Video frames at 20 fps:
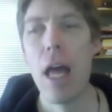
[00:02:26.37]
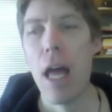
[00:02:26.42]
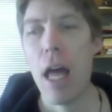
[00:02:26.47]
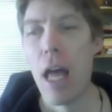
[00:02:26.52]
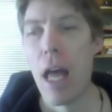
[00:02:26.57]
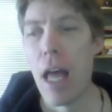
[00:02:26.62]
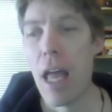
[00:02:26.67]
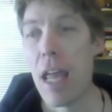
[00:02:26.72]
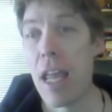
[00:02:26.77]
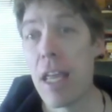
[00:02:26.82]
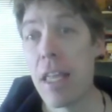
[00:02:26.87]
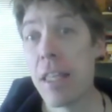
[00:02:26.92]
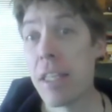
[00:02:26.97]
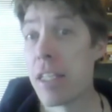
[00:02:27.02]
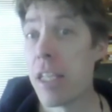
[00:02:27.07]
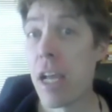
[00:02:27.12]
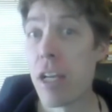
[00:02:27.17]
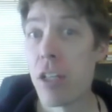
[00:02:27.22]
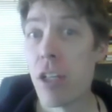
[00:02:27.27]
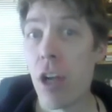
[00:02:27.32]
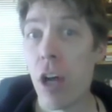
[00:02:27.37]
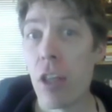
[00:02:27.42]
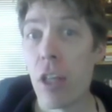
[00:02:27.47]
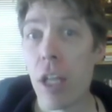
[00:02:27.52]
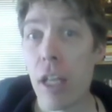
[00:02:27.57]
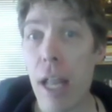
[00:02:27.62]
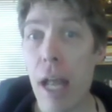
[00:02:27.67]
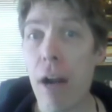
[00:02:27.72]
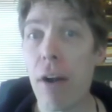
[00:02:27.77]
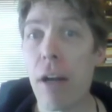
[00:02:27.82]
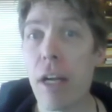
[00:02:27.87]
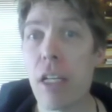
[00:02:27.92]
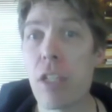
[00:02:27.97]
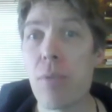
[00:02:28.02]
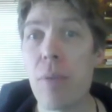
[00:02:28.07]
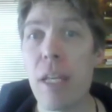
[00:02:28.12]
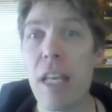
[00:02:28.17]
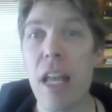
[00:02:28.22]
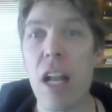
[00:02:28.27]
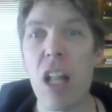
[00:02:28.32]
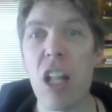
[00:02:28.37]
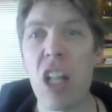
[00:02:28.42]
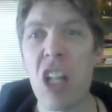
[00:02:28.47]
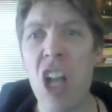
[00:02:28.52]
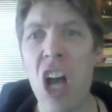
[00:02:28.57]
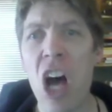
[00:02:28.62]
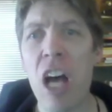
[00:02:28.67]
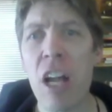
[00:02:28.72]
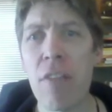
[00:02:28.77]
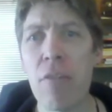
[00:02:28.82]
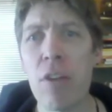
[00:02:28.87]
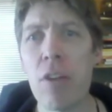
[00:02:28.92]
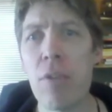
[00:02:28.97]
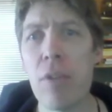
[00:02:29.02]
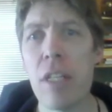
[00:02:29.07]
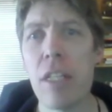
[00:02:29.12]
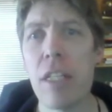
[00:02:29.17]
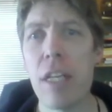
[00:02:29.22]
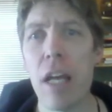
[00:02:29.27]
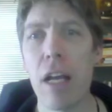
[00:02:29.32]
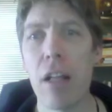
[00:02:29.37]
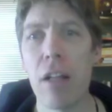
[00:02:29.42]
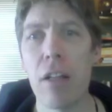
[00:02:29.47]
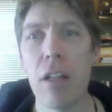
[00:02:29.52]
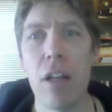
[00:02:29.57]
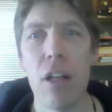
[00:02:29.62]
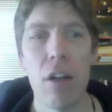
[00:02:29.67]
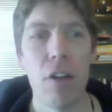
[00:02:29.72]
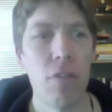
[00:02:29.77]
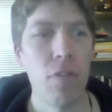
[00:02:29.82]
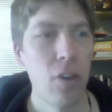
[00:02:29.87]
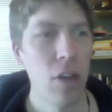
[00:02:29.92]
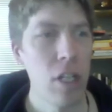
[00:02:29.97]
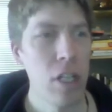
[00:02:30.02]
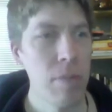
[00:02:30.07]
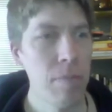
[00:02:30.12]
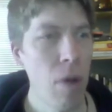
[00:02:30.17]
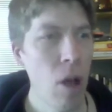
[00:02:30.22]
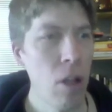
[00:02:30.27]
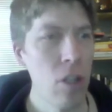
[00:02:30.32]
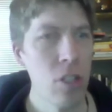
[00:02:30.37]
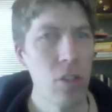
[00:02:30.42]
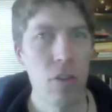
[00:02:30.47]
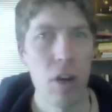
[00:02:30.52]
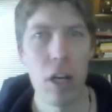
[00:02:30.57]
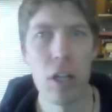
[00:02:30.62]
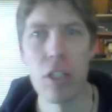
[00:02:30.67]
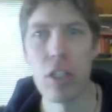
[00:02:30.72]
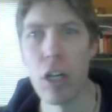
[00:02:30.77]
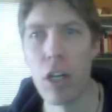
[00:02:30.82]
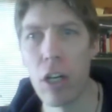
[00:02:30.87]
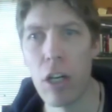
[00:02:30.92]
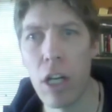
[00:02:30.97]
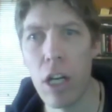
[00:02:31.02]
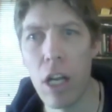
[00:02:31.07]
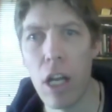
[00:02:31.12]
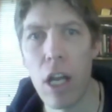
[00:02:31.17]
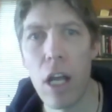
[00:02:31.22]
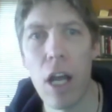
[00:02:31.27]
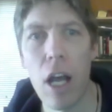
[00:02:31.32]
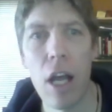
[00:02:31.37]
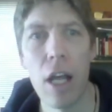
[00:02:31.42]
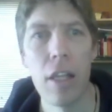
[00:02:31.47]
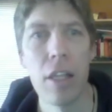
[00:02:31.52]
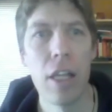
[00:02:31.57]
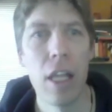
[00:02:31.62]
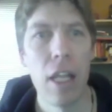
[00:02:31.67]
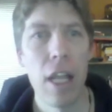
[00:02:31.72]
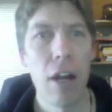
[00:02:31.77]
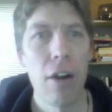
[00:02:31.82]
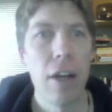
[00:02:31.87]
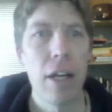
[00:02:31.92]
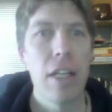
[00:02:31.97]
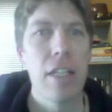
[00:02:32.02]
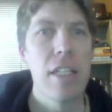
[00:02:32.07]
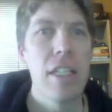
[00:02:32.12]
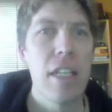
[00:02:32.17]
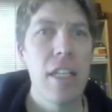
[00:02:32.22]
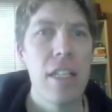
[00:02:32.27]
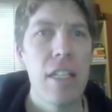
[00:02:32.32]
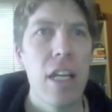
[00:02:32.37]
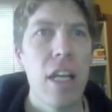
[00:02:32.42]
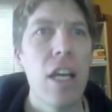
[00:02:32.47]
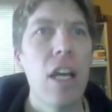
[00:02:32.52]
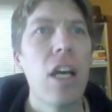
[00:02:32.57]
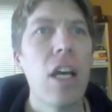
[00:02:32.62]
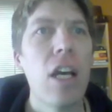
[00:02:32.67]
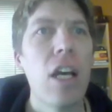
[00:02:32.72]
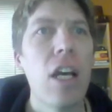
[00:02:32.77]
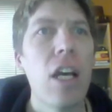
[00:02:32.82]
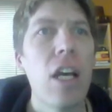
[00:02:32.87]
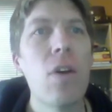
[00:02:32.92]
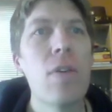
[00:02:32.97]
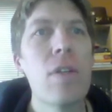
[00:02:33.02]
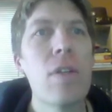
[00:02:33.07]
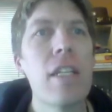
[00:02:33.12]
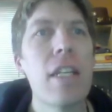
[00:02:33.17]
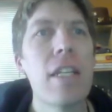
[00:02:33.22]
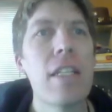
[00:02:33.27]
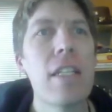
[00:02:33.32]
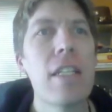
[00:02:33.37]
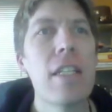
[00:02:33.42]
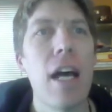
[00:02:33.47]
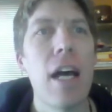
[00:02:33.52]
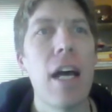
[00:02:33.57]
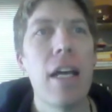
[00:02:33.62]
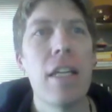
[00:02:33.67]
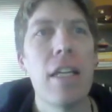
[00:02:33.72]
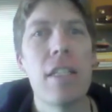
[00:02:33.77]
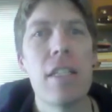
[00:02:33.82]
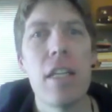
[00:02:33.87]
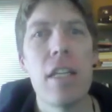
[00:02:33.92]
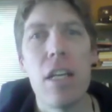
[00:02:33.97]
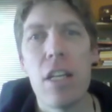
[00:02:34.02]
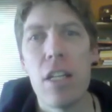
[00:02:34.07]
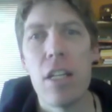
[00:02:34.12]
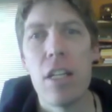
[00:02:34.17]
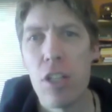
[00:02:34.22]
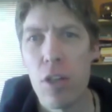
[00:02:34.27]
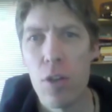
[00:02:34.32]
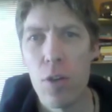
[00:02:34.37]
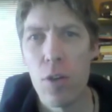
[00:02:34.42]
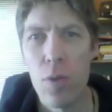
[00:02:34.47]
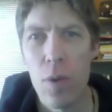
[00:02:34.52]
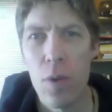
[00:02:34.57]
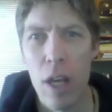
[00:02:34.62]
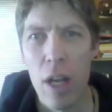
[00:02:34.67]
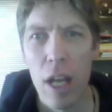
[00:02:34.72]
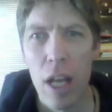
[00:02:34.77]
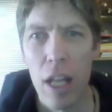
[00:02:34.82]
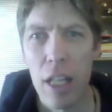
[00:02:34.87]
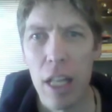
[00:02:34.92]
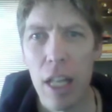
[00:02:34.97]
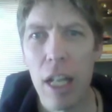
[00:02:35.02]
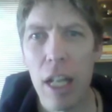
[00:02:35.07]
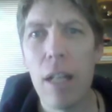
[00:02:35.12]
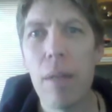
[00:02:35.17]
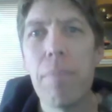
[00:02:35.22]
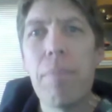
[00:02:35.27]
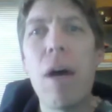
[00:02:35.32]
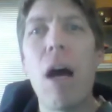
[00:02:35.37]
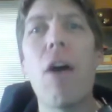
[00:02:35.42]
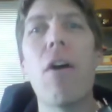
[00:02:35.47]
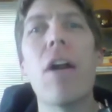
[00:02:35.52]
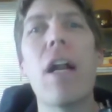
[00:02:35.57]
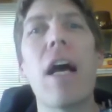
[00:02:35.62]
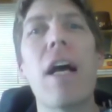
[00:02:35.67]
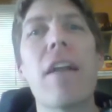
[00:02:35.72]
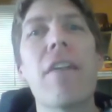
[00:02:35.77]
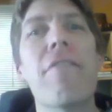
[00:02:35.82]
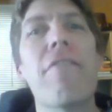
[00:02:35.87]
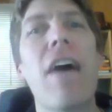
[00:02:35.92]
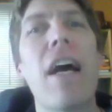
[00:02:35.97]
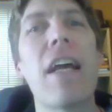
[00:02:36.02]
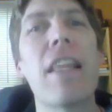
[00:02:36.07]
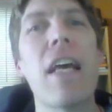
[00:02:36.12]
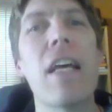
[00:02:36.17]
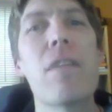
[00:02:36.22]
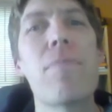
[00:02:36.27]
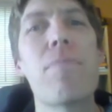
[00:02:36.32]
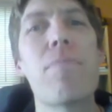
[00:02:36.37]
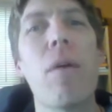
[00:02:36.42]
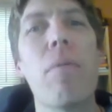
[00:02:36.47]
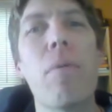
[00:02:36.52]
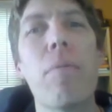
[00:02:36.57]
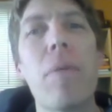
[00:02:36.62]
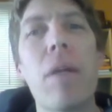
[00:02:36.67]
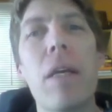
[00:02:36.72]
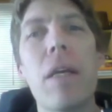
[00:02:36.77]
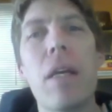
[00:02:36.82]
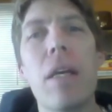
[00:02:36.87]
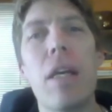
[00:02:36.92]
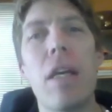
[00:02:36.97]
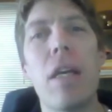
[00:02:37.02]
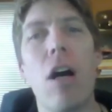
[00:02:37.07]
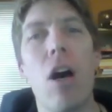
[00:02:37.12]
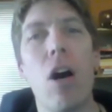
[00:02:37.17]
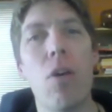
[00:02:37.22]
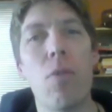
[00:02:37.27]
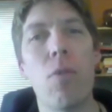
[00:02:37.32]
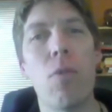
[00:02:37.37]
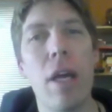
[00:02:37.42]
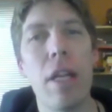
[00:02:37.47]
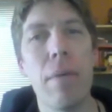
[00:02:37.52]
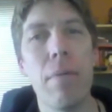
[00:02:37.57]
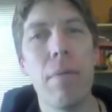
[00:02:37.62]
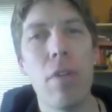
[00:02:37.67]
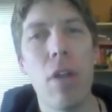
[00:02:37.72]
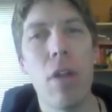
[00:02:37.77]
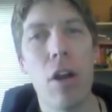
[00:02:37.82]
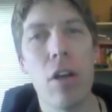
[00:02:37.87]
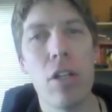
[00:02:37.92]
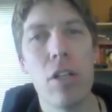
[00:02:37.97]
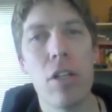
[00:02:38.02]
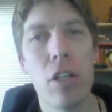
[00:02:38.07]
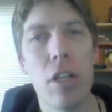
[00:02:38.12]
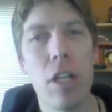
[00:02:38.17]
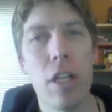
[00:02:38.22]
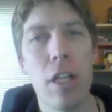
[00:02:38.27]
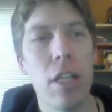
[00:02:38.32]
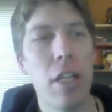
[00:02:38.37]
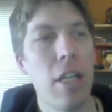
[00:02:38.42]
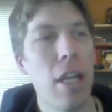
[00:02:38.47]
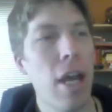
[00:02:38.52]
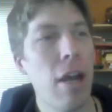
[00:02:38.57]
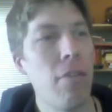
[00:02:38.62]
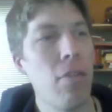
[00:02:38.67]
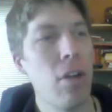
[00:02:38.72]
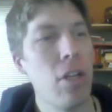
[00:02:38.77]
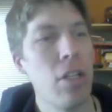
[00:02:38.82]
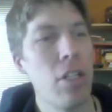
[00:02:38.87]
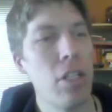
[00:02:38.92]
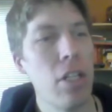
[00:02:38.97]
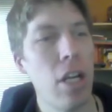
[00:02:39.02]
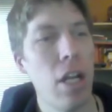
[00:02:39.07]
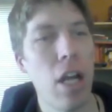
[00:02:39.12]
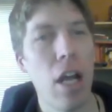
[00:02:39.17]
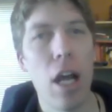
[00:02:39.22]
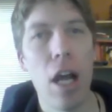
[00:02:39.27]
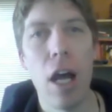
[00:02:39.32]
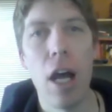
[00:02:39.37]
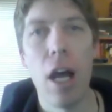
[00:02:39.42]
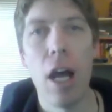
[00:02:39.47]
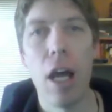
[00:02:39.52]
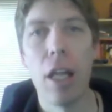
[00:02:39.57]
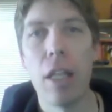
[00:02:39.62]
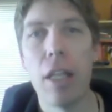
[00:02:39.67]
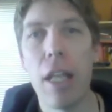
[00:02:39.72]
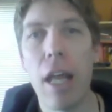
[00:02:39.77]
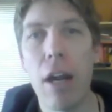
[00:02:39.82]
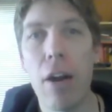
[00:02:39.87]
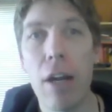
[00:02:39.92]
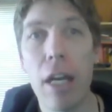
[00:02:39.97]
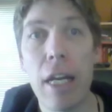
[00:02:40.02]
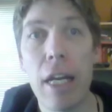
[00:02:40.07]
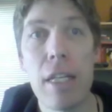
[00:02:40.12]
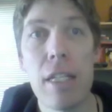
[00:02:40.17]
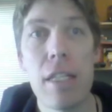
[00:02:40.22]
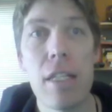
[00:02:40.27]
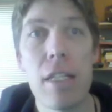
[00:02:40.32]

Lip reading: In the section on the larynx, we get a lot of new detail. For a small structure, the larynx is close in size to a little powered act. In fact, that's probably already larger than the average larynx.